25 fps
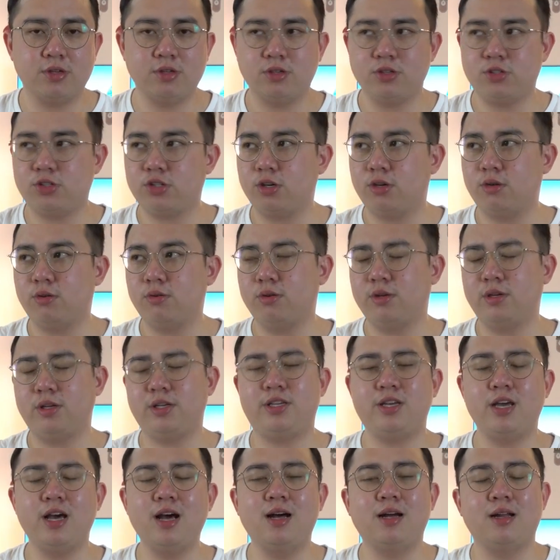So
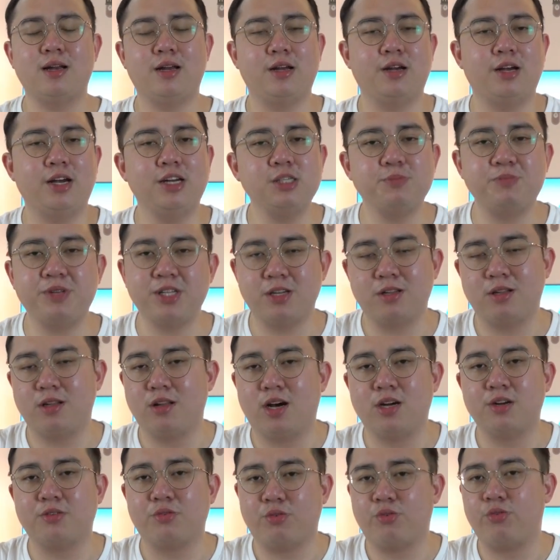yeah, there has been a
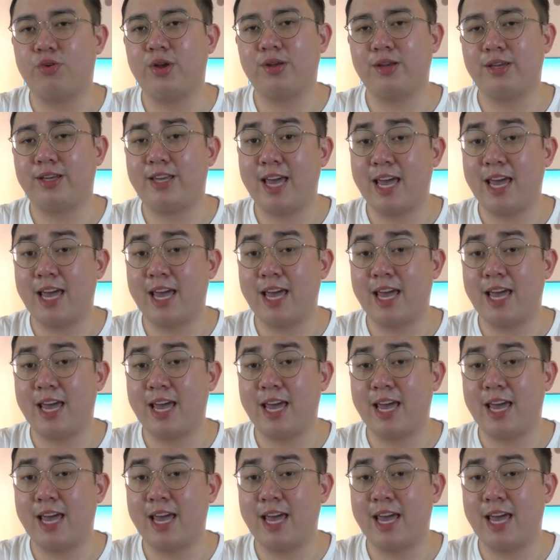lot of great